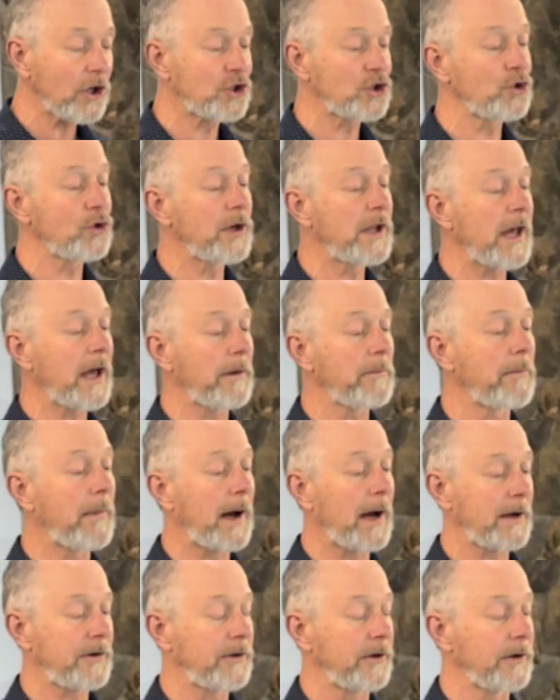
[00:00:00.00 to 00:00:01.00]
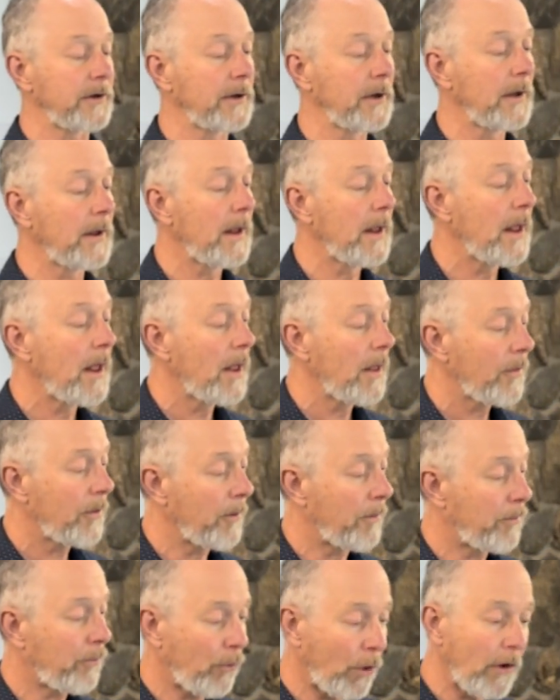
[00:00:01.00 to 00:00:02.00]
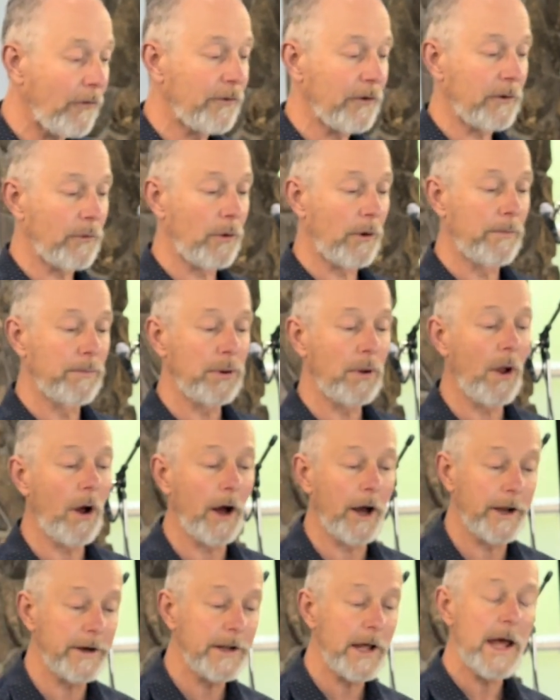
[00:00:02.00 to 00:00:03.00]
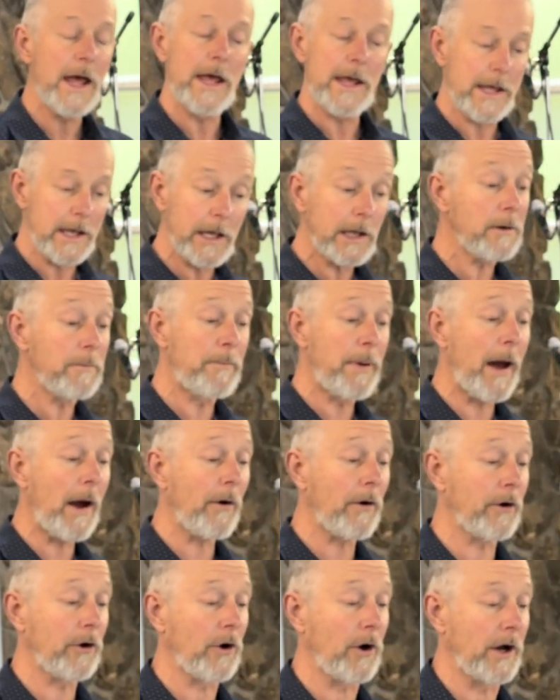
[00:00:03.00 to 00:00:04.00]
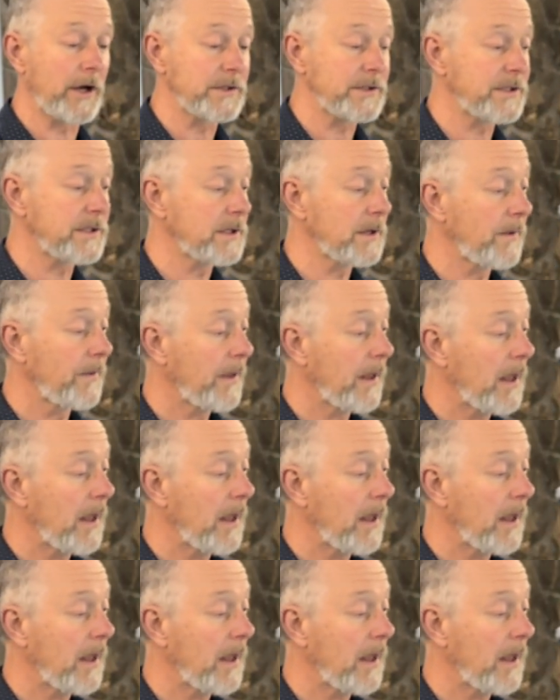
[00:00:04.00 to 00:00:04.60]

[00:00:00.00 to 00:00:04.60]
should get martyred?" The Prophet replied, "In paradise."